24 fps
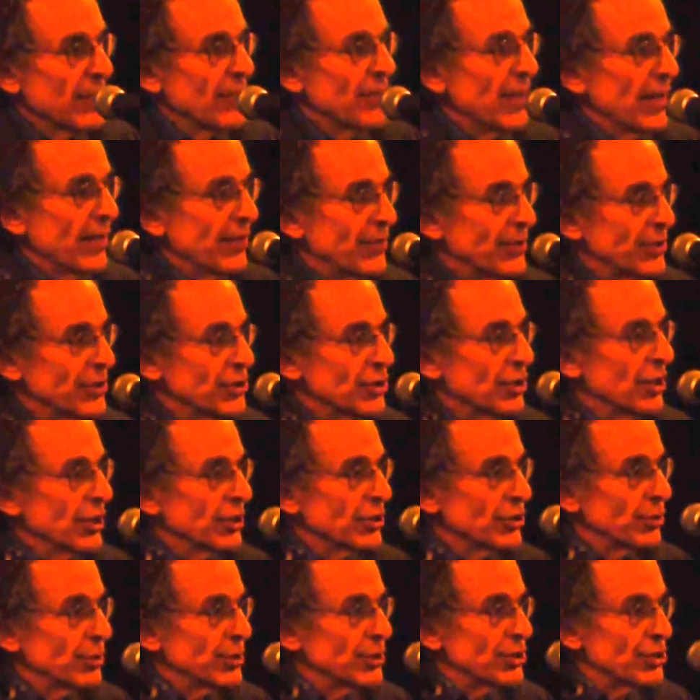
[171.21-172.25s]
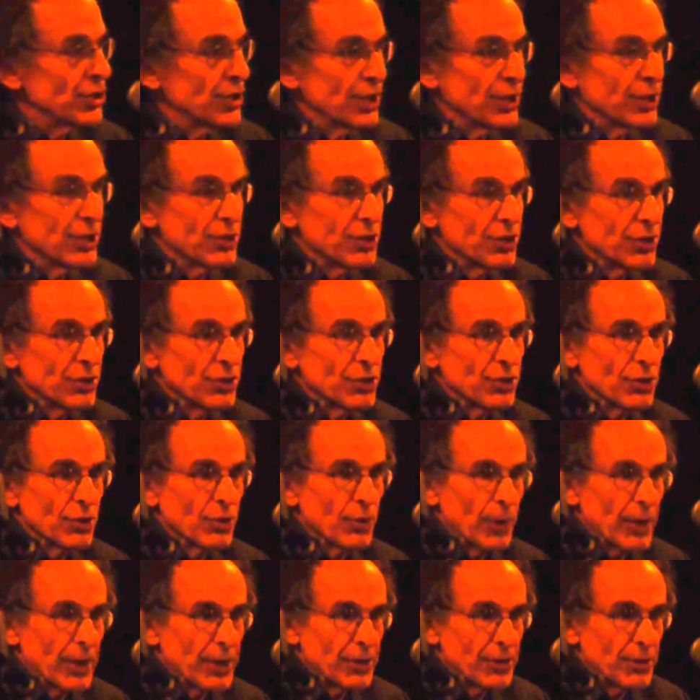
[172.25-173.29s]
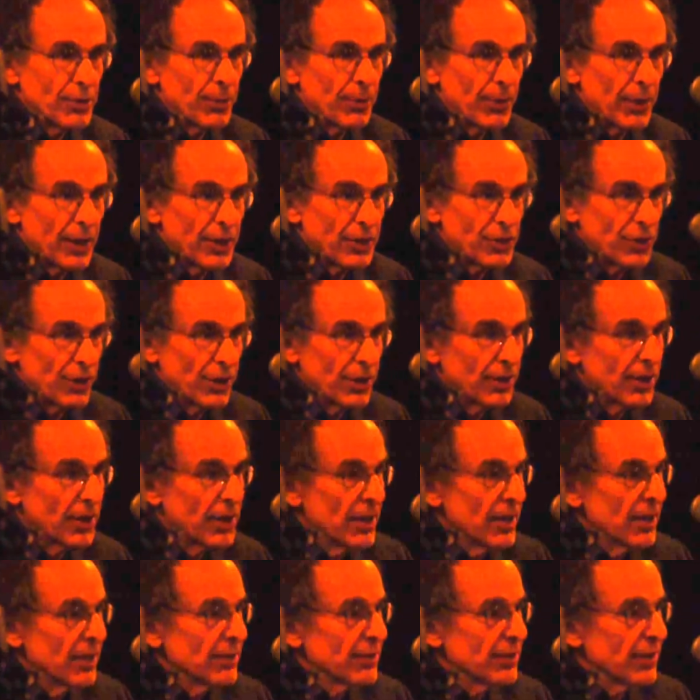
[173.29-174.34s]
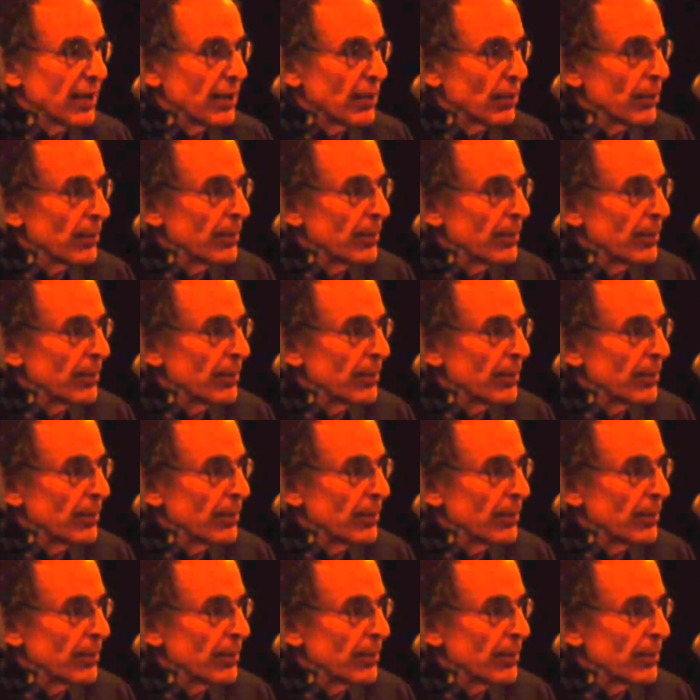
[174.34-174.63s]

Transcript: that this country's seen since the Great Depression they